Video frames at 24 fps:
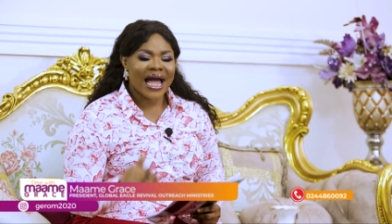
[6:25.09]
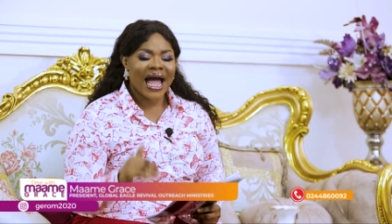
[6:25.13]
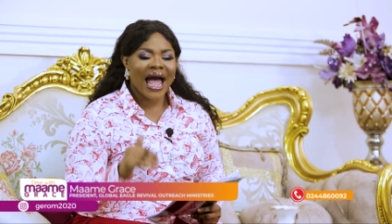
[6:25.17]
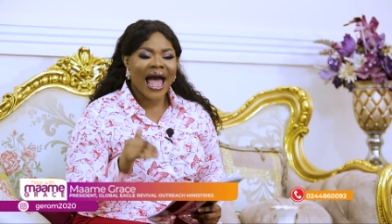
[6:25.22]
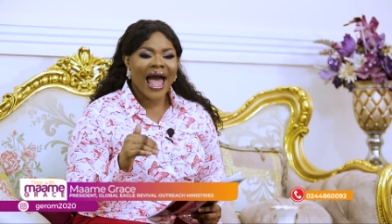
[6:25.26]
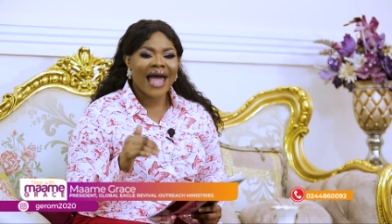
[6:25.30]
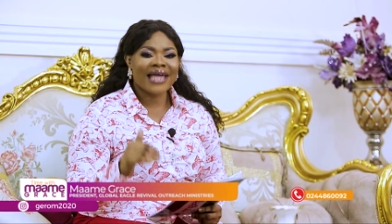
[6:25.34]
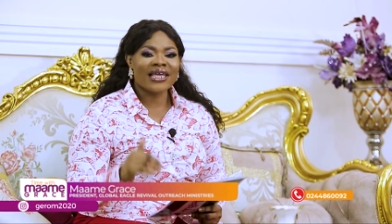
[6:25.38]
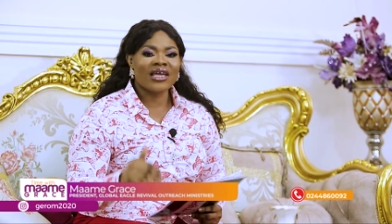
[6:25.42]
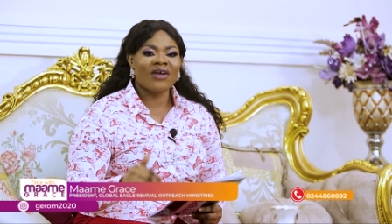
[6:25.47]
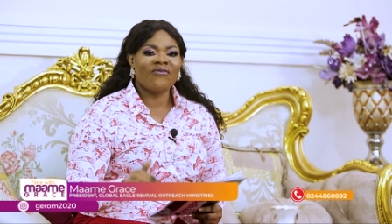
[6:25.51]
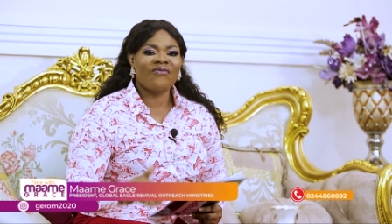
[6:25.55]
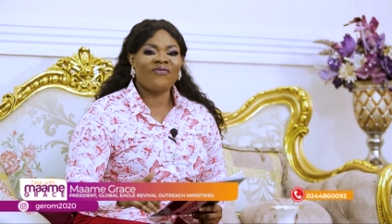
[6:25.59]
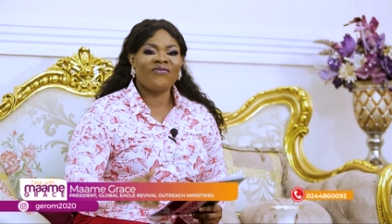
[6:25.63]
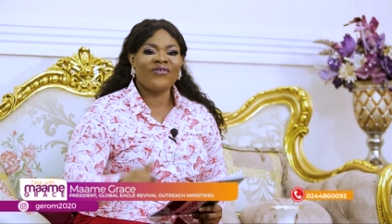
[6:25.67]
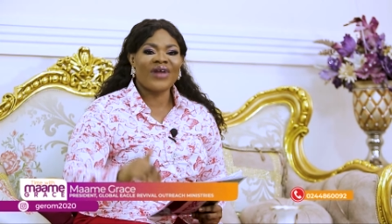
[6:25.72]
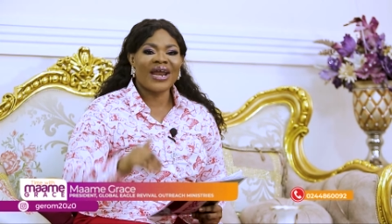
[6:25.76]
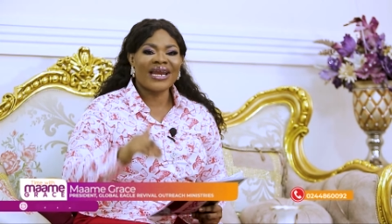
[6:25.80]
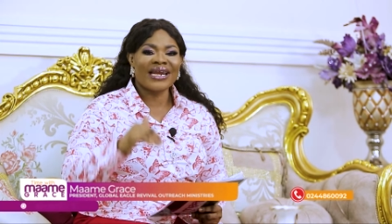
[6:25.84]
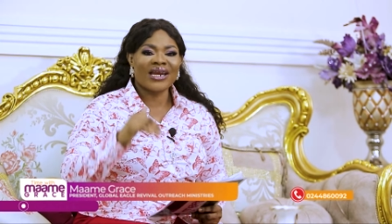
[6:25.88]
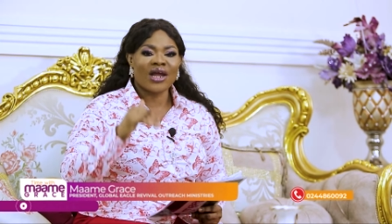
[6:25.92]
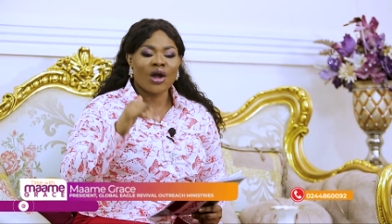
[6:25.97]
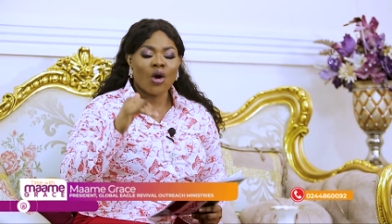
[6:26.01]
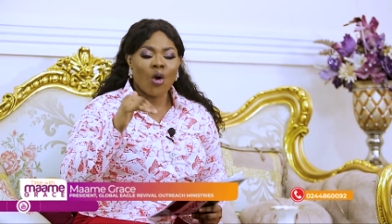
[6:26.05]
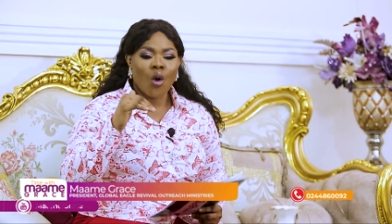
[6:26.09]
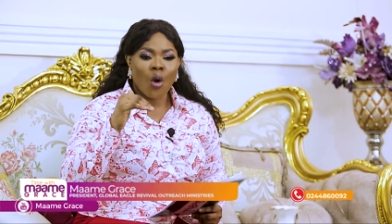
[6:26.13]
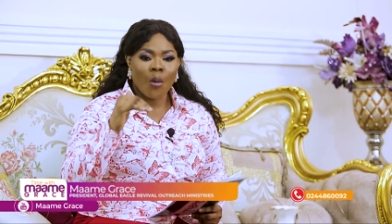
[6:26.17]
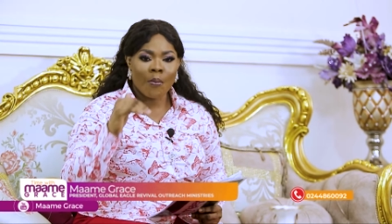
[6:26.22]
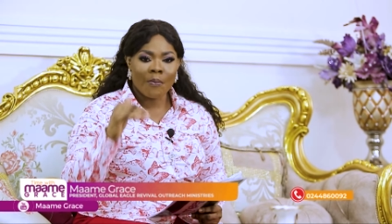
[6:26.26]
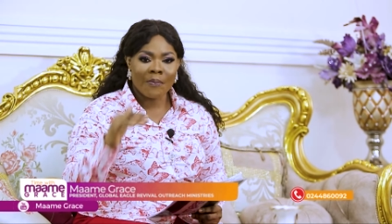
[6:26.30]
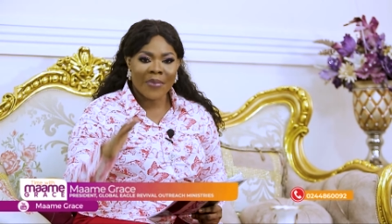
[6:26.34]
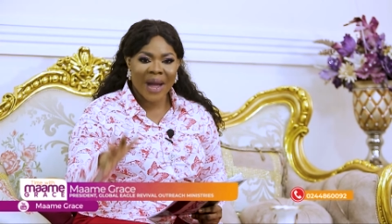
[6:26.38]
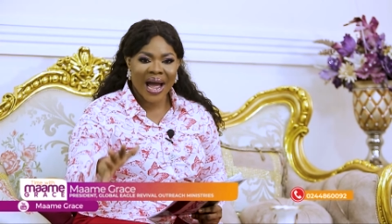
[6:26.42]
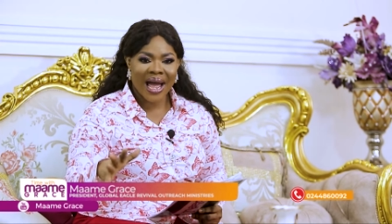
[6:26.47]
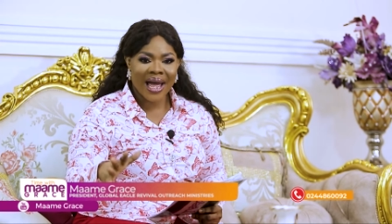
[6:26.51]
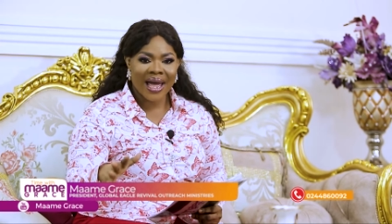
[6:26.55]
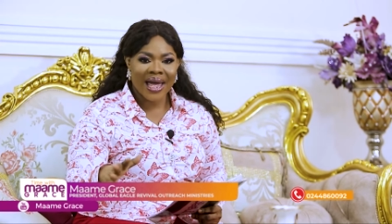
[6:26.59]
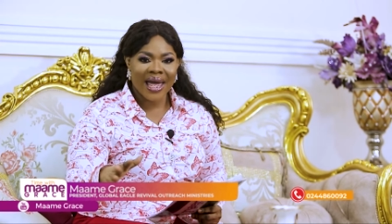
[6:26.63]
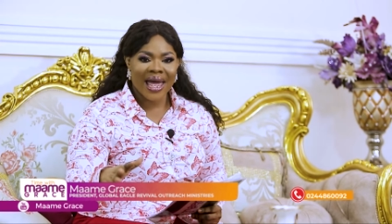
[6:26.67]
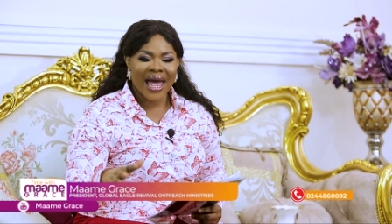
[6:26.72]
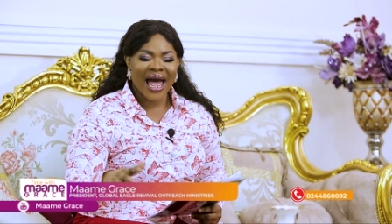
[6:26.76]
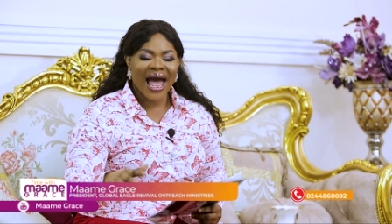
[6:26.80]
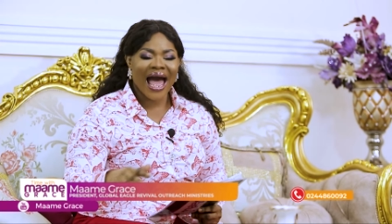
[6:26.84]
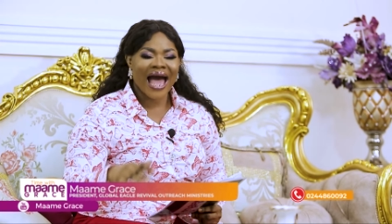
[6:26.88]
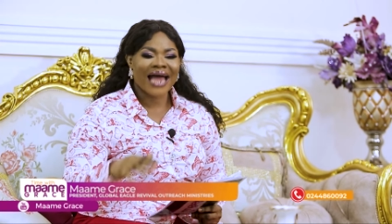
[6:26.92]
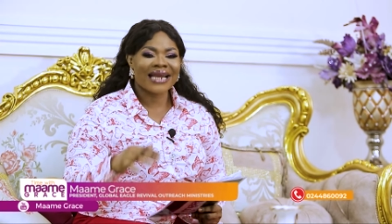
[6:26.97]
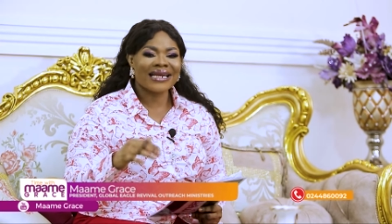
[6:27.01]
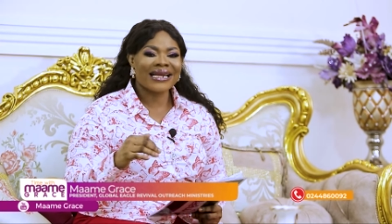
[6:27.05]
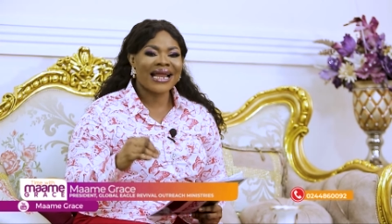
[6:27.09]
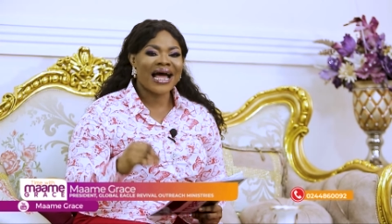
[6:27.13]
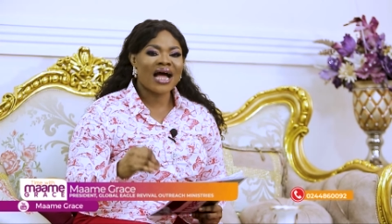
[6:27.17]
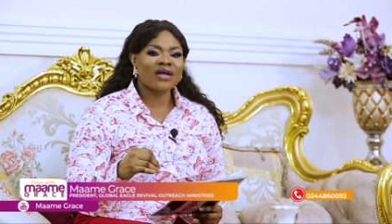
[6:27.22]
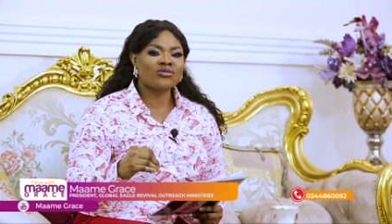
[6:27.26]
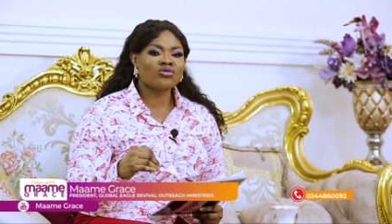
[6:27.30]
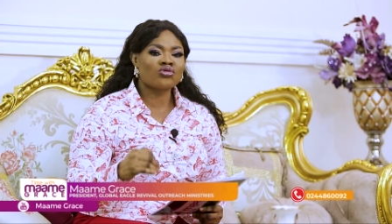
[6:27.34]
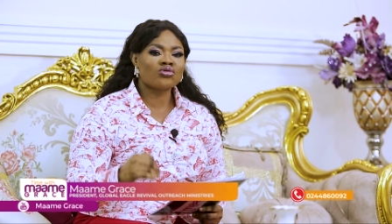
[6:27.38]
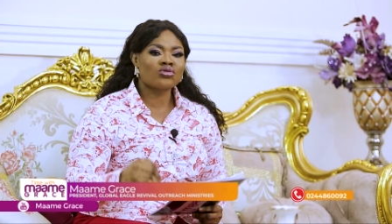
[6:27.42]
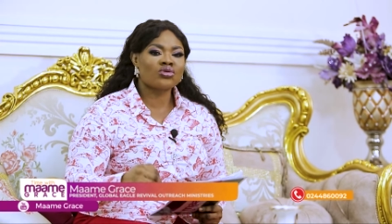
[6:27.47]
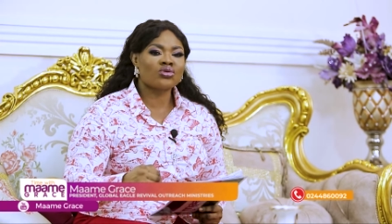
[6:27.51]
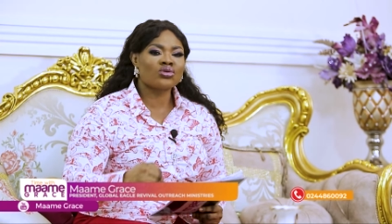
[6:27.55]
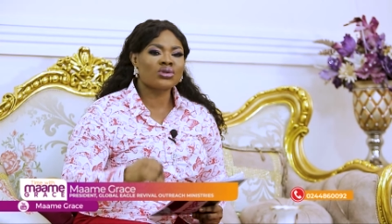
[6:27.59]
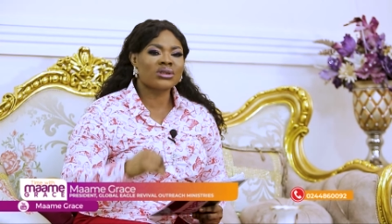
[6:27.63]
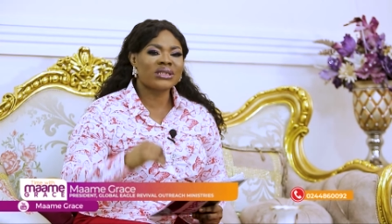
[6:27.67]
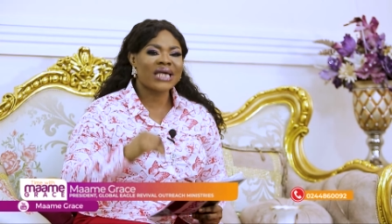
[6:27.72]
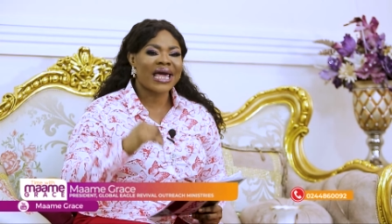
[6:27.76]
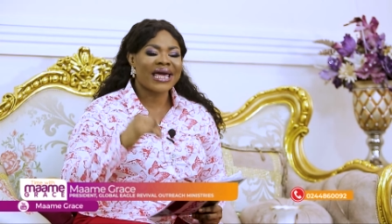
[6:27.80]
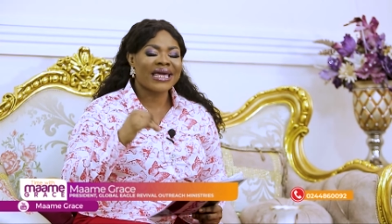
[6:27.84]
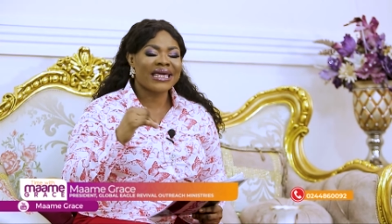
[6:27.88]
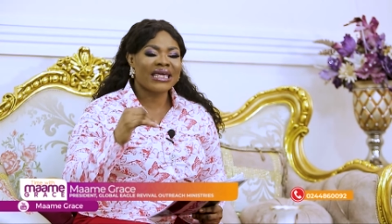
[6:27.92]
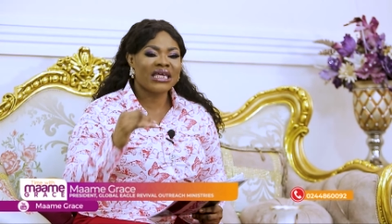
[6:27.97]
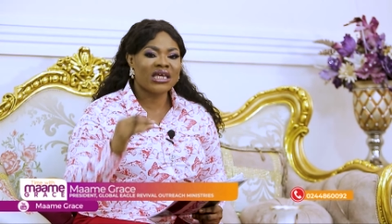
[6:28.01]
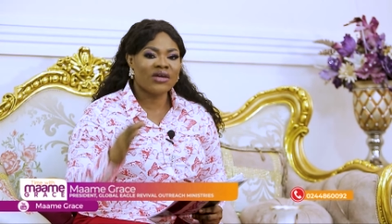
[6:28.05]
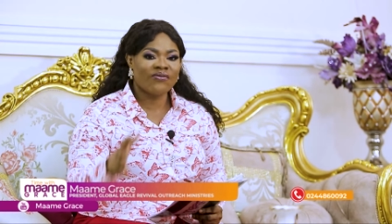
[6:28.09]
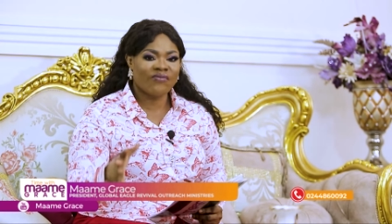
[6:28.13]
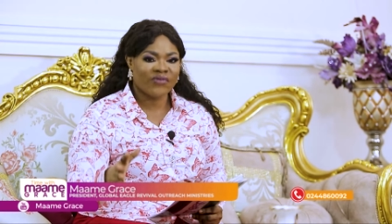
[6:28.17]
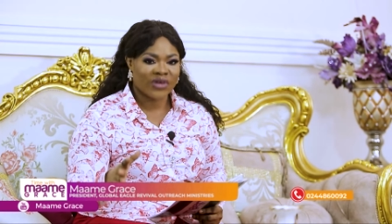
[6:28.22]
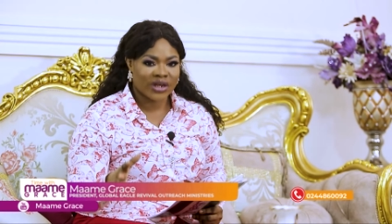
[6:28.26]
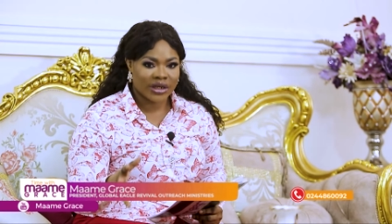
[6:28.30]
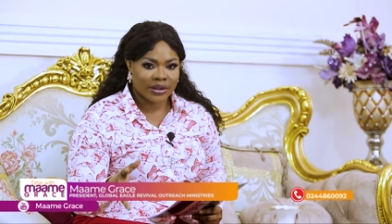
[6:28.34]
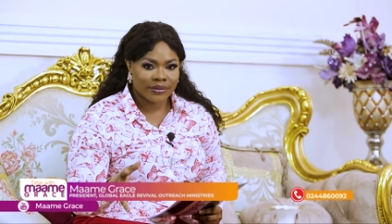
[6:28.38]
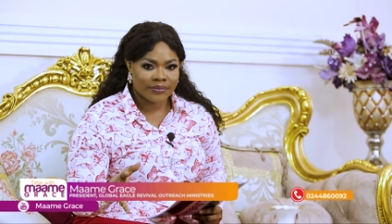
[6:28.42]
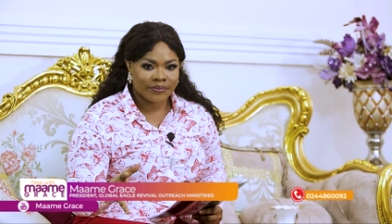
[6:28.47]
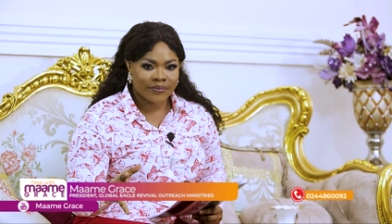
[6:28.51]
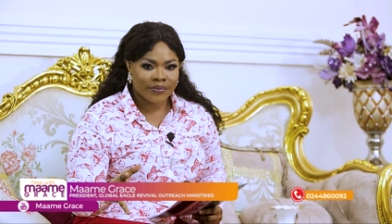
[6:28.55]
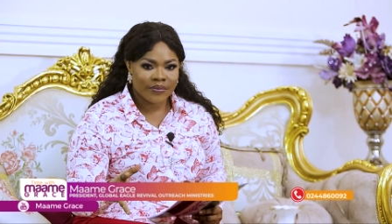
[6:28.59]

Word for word: a ye friend ne oma ana susu se given